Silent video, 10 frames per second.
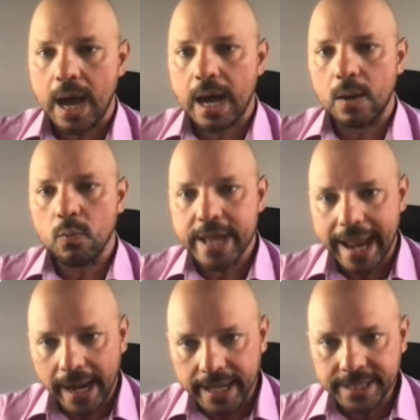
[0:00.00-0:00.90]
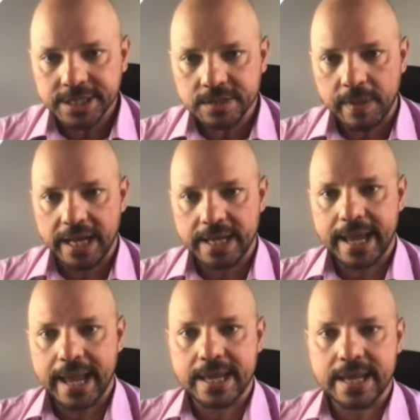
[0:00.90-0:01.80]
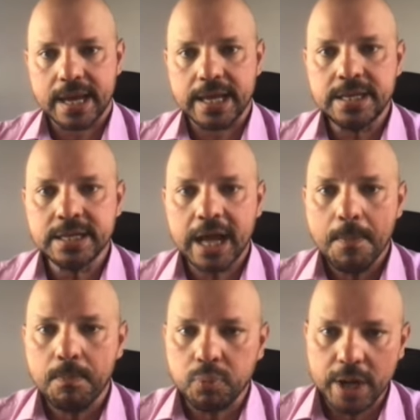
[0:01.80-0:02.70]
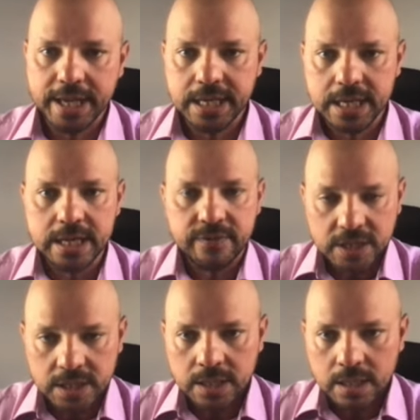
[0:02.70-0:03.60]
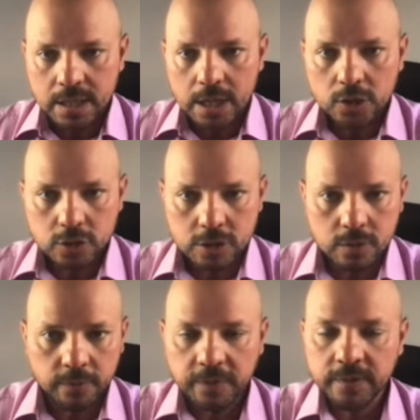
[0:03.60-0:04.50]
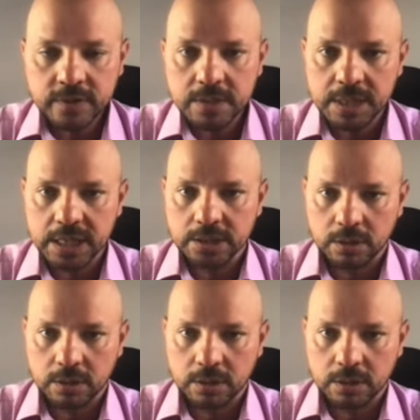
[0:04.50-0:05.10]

We are estimating either a break-even to $15 million